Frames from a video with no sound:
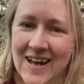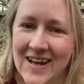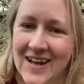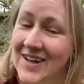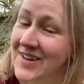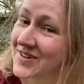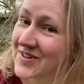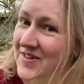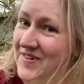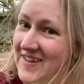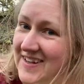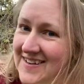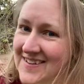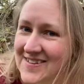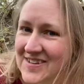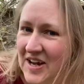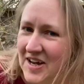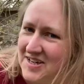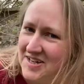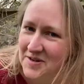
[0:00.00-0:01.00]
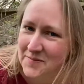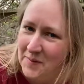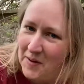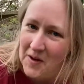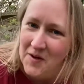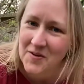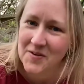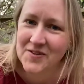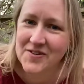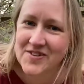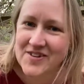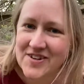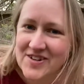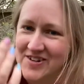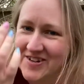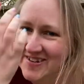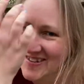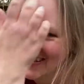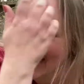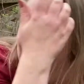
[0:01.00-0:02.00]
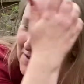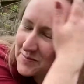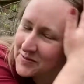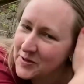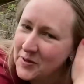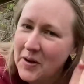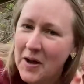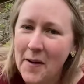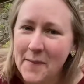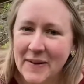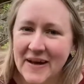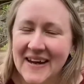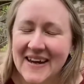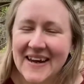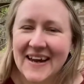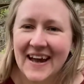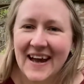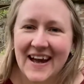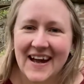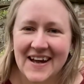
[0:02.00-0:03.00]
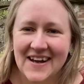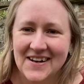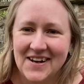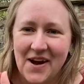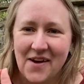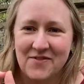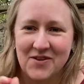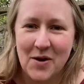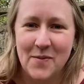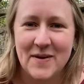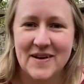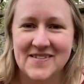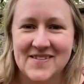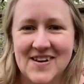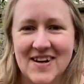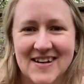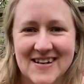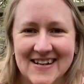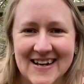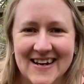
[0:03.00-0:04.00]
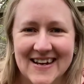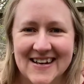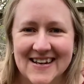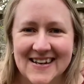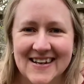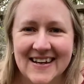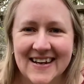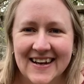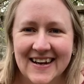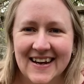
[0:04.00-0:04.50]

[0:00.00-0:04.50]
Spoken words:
So the exciting post just keeps on coming, and I've come outside again